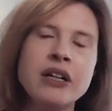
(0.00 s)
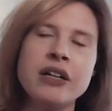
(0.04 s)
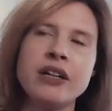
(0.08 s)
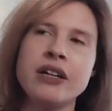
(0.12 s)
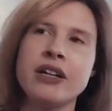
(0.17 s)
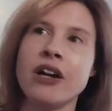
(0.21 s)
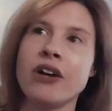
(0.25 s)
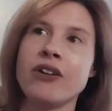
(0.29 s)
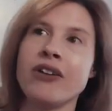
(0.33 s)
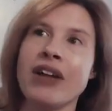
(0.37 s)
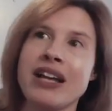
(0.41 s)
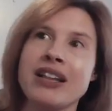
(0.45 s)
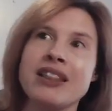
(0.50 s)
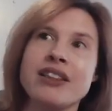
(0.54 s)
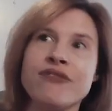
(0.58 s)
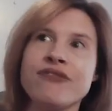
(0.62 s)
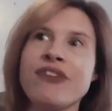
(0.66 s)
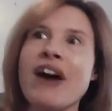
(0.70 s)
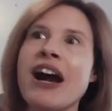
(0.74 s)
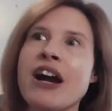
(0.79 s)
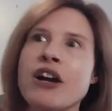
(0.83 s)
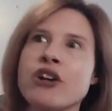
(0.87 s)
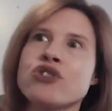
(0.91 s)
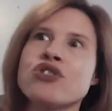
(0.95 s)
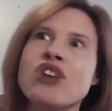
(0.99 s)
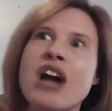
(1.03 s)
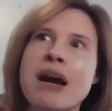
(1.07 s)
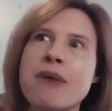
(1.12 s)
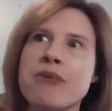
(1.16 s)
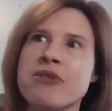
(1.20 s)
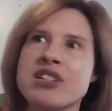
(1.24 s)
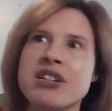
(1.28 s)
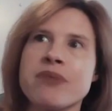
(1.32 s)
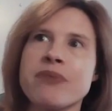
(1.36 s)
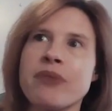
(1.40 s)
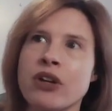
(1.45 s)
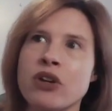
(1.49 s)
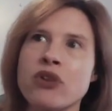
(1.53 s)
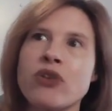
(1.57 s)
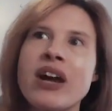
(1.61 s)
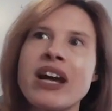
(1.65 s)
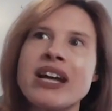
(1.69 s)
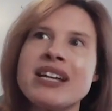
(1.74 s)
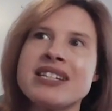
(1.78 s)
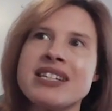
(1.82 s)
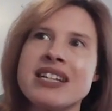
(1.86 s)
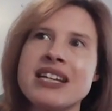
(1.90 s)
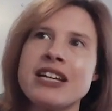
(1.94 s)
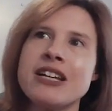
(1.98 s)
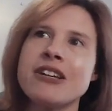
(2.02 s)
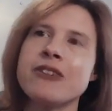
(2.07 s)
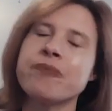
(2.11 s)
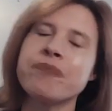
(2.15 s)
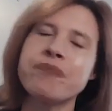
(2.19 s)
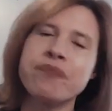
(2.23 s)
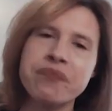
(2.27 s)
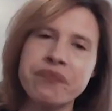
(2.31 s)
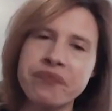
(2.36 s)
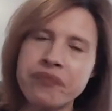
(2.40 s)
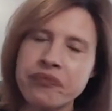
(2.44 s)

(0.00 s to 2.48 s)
you know, like the fire tribe or something crazy,